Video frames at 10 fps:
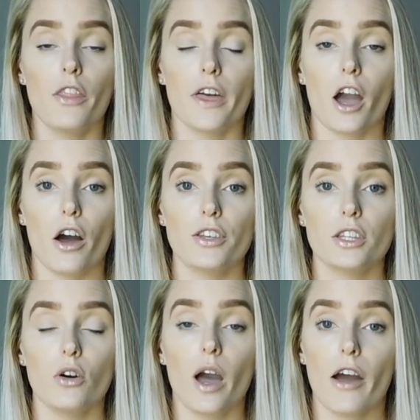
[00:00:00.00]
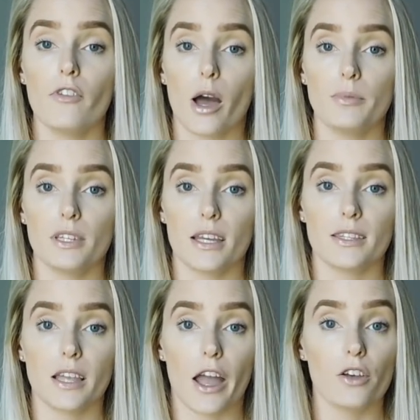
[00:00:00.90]
They also have
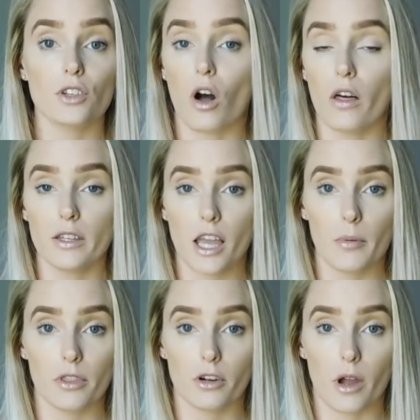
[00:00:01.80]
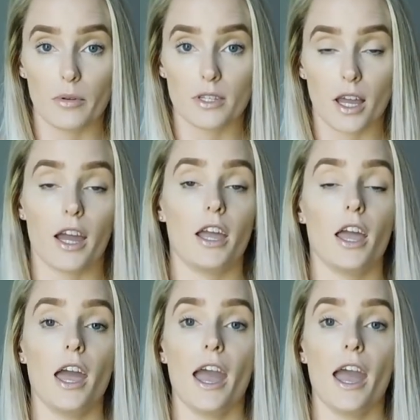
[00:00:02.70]
up-to-date styles all the time on their website